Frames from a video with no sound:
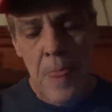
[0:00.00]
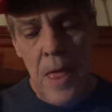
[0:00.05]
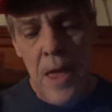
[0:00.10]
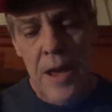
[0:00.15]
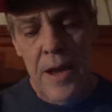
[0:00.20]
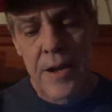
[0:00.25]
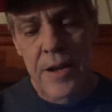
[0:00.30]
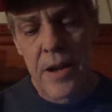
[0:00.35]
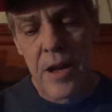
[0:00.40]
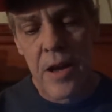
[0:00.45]

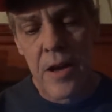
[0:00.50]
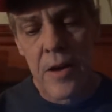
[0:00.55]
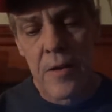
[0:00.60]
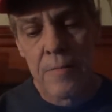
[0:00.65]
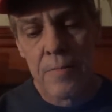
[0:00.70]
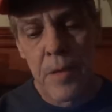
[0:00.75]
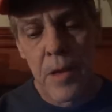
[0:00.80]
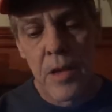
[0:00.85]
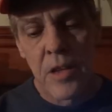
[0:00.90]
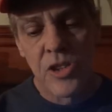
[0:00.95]
And
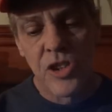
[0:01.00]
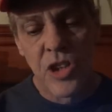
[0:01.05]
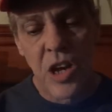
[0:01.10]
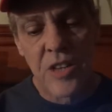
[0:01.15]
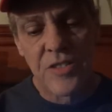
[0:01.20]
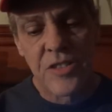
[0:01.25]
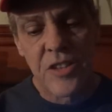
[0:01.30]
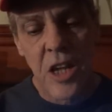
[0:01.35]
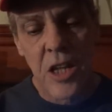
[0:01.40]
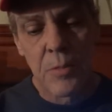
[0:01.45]

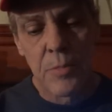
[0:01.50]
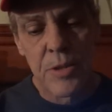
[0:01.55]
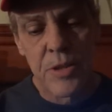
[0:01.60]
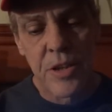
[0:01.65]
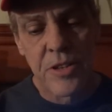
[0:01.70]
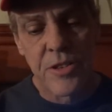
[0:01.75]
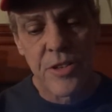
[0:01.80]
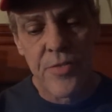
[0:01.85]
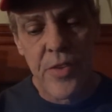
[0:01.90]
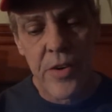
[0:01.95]
John Solomon
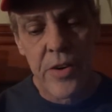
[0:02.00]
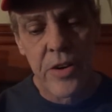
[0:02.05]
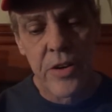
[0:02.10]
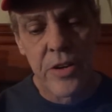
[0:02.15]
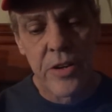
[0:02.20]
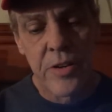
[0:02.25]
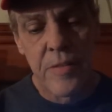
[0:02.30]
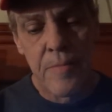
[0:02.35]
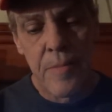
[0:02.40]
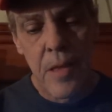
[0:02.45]
does a very
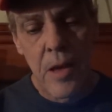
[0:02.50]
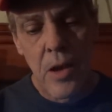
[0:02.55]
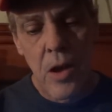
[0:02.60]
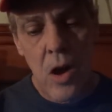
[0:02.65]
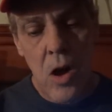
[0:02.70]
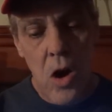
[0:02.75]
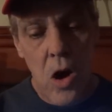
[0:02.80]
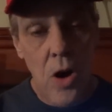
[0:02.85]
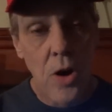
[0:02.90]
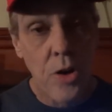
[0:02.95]
good
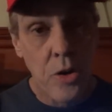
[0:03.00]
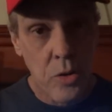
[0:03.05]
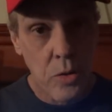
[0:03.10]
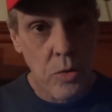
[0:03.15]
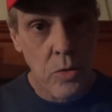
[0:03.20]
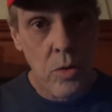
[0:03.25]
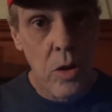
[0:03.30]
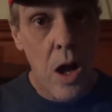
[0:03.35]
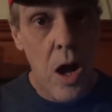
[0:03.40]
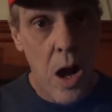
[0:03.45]

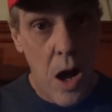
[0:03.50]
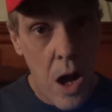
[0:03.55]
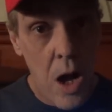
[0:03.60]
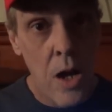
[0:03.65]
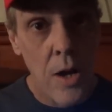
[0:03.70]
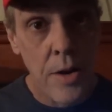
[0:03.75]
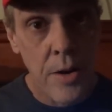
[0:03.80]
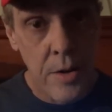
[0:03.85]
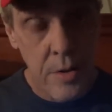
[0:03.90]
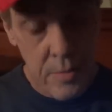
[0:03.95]
article
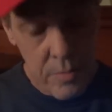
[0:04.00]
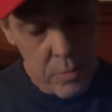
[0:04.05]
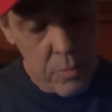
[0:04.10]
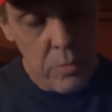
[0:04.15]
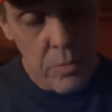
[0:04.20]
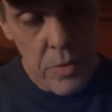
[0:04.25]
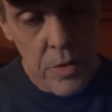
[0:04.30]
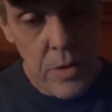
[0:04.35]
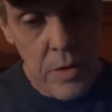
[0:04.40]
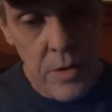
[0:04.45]
on,
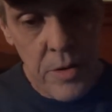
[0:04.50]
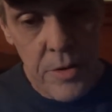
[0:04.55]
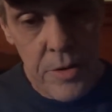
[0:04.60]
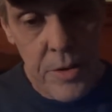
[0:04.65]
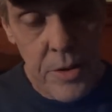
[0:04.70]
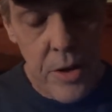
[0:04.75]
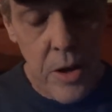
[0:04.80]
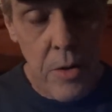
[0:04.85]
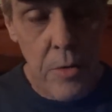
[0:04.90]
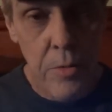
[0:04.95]

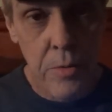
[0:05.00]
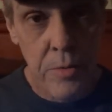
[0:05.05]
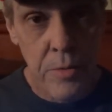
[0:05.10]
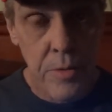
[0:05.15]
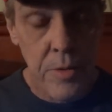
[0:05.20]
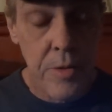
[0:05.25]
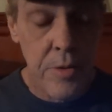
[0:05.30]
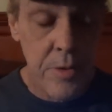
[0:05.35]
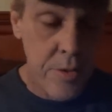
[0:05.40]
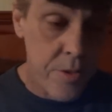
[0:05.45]
you know,
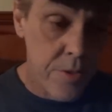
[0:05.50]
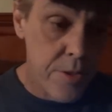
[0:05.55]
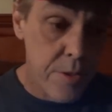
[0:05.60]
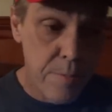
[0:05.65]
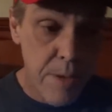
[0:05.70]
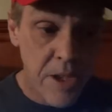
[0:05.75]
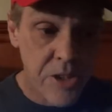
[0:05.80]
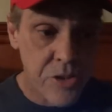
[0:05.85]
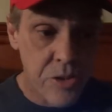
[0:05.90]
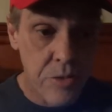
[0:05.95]
the
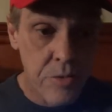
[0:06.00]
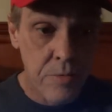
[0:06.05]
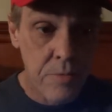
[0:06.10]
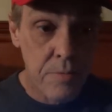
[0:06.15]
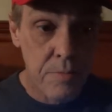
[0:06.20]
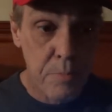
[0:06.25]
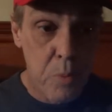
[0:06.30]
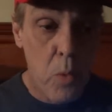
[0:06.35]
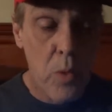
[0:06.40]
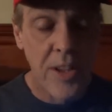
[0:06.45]
major
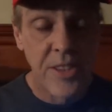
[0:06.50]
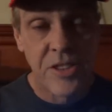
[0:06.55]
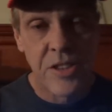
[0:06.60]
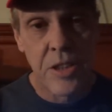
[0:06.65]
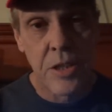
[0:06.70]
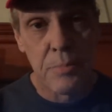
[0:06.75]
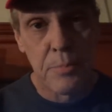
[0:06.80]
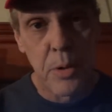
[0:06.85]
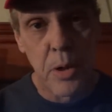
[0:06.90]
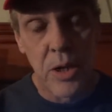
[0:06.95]
points
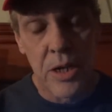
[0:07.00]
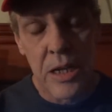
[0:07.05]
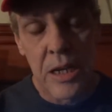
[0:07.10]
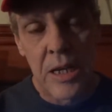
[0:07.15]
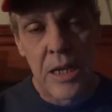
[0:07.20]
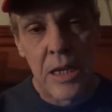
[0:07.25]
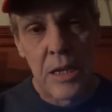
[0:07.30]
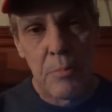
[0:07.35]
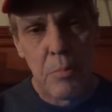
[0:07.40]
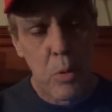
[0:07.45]
in the book,
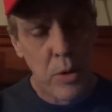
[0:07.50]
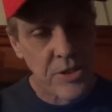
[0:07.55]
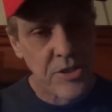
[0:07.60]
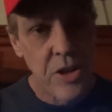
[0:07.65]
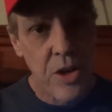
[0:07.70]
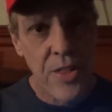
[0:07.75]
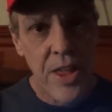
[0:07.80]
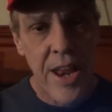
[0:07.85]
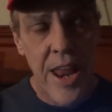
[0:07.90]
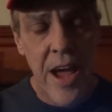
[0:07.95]
points
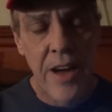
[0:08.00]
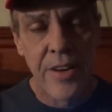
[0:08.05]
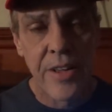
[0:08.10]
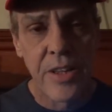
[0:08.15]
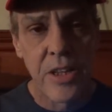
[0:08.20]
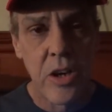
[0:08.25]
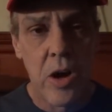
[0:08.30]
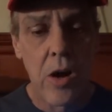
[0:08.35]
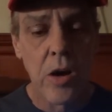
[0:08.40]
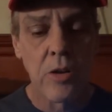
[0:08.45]
all that out
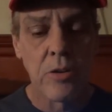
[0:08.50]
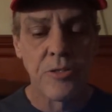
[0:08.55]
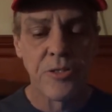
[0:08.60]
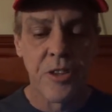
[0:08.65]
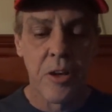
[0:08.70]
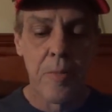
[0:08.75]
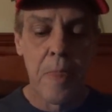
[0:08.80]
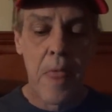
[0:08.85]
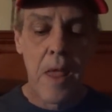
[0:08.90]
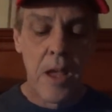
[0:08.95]
in the article.
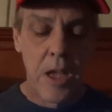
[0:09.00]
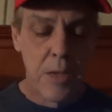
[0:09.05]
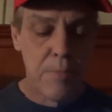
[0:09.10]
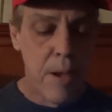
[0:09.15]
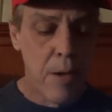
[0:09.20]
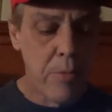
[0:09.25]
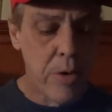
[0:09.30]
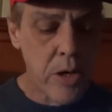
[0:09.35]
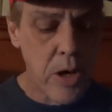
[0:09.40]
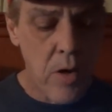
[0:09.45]
So you
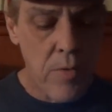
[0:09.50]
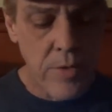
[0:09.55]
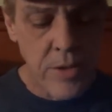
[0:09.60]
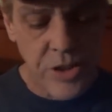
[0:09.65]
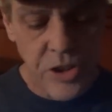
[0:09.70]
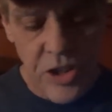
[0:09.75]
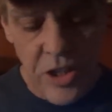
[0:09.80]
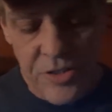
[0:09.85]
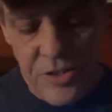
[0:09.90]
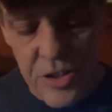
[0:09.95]
may want to go over to
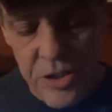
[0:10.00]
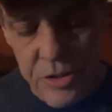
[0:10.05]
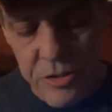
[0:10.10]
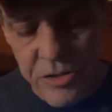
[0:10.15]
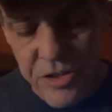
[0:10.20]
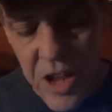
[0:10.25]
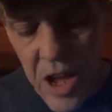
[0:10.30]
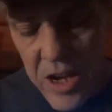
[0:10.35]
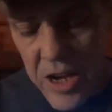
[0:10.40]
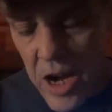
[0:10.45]

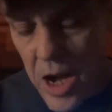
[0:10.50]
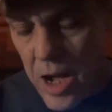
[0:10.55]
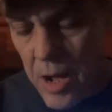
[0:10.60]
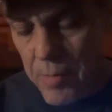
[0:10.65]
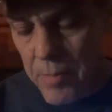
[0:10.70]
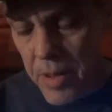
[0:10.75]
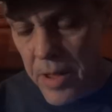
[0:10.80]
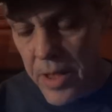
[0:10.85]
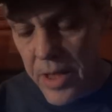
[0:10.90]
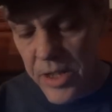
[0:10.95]

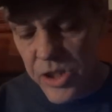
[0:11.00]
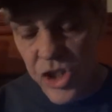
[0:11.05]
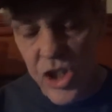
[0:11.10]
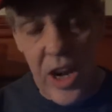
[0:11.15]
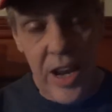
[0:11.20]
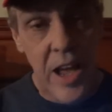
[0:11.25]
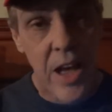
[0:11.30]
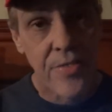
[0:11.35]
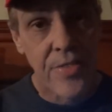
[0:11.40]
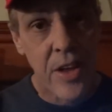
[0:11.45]
justthenews.com and
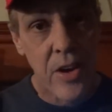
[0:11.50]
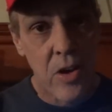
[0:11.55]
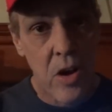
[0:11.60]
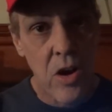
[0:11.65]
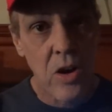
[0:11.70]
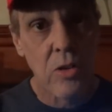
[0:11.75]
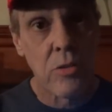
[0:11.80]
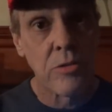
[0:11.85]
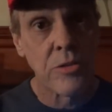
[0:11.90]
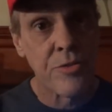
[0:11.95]
check out that
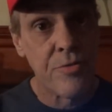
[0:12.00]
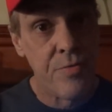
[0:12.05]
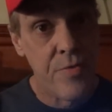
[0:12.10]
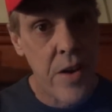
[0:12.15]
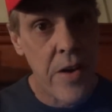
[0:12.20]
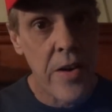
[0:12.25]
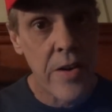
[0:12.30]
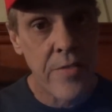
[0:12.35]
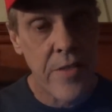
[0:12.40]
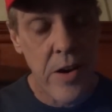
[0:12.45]
article. It's
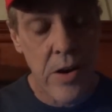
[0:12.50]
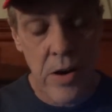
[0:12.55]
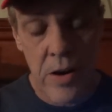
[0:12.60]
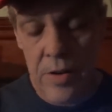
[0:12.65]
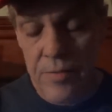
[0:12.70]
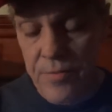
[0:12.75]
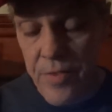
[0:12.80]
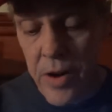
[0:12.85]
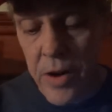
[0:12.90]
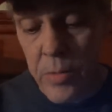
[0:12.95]
very, very,
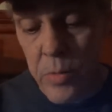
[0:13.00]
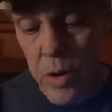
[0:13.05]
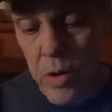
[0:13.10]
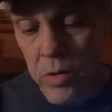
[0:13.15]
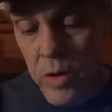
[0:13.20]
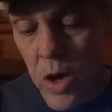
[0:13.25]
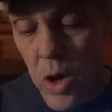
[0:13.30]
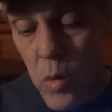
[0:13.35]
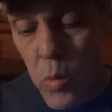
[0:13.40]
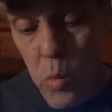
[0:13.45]
very
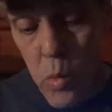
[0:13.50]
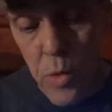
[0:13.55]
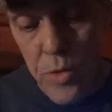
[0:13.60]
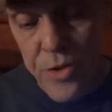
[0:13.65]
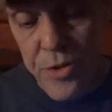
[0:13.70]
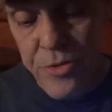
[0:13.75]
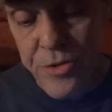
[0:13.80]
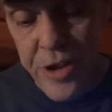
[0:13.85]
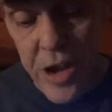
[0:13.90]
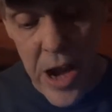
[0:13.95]
well
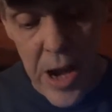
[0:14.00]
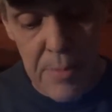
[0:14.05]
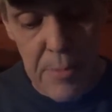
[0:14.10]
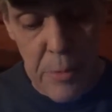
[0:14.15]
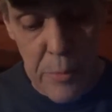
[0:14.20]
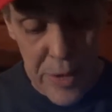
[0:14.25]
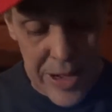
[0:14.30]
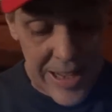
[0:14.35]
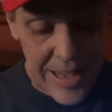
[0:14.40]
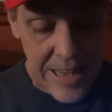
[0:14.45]
worth your time
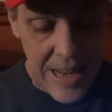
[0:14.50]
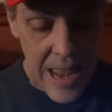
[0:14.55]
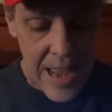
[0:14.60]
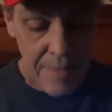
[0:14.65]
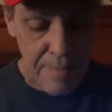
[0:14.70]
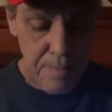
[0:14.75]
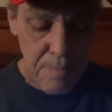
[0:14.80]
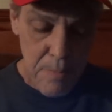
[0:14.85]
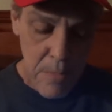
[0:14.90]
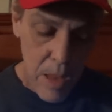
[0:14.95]
in reading
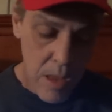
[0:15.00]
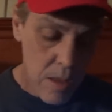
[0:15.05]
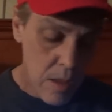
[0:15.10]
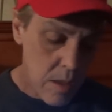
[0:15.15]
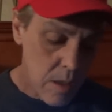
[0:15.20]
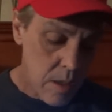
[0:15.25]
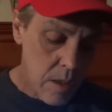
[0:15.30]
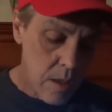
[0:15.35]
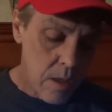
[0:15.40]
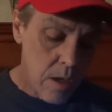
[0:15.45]
that.
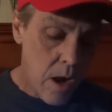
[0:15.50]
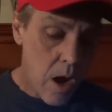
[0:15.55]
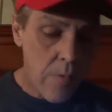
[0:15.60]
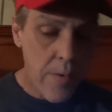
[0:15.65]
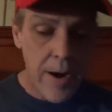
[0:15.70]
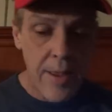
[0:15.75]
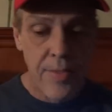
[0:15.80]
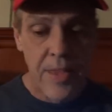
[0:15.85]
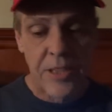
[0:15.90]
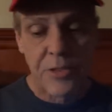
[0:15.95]
All
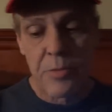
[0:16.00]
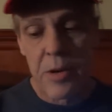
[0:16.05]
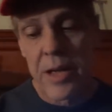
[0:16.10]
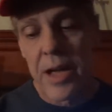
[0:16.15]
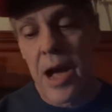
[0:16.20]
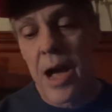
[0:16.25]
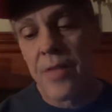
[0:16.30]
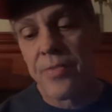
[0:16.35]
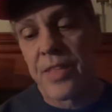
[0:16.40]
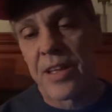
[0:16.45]
right, that's what I
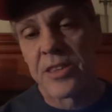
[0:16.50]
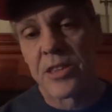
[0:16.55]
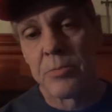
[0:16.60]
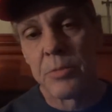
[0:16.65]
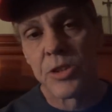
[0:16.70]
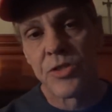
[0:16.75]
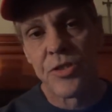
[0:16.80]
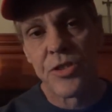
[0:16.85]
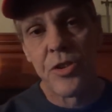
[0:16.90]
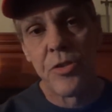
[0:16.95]
got. Thanks so
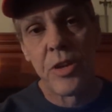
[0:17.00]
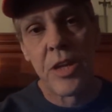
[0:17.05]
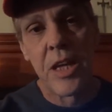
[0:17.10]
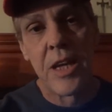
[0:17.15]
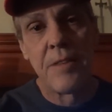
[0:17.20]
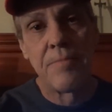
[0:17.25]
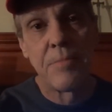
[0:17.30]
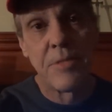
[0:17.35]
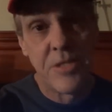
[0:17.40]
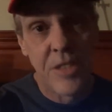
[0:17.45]
much for tuning
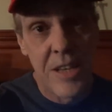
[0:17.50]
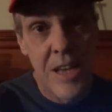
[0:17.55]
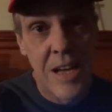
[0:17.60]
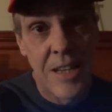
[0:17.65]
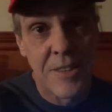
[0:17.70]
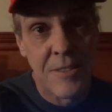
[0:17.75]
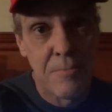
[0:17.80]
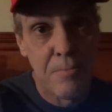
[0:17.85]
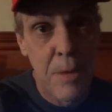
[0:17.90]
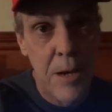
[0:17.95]
in. See you
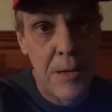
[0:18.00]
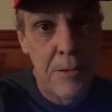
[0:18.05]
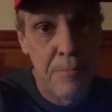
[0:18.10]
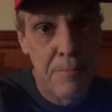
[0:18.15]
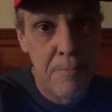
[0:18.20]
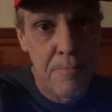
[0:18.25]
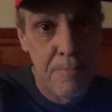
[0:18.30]
guys. Bye.